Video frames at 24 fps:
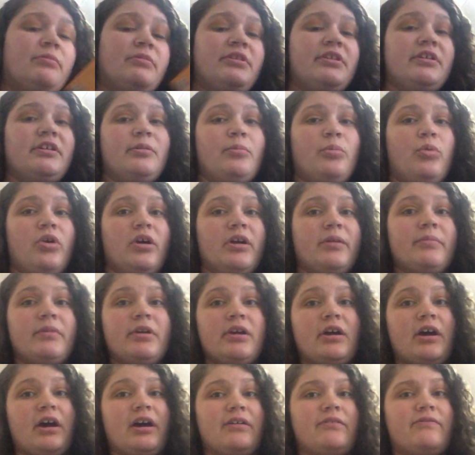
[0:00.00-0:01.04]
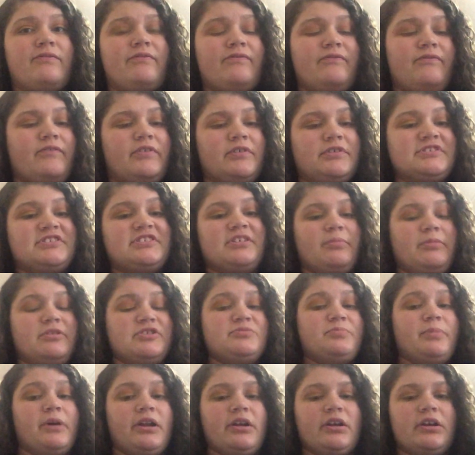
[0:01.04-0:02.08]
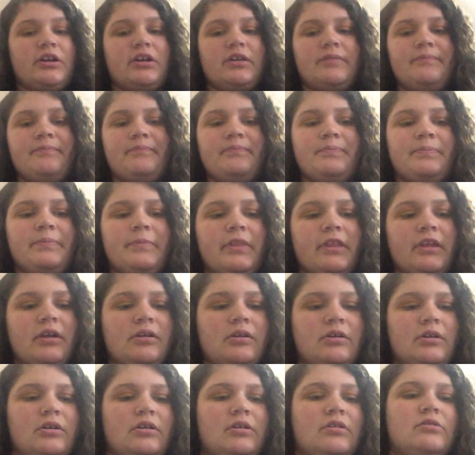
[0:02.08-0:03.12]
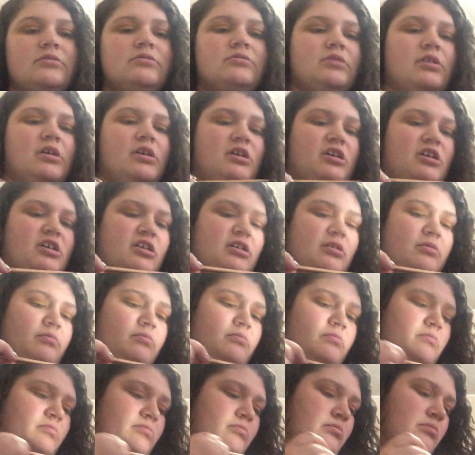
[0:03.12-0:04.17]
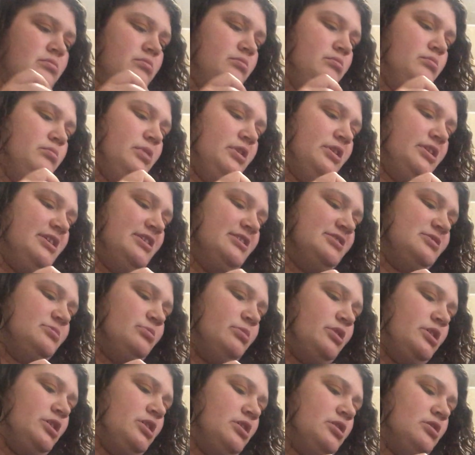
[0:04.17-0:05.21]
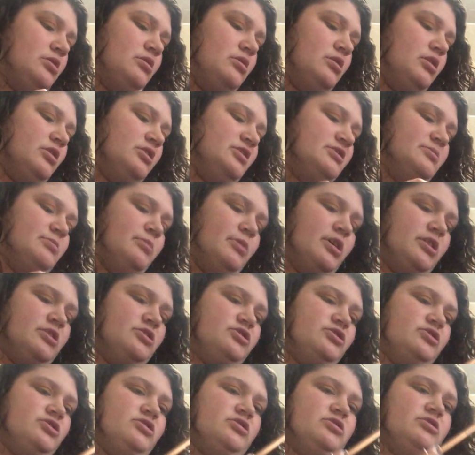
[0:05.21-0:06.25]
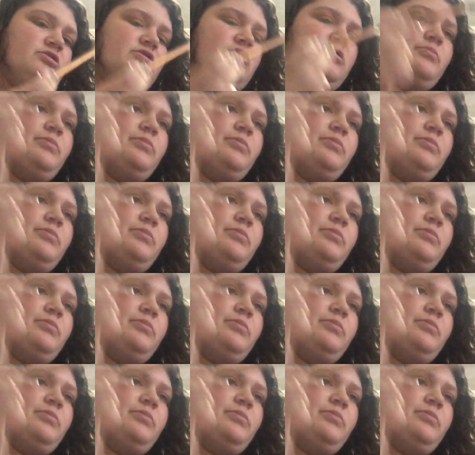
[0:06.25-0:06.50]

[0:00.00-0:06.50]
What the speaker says: with an appointment, I feel so much better. But this week, not as much,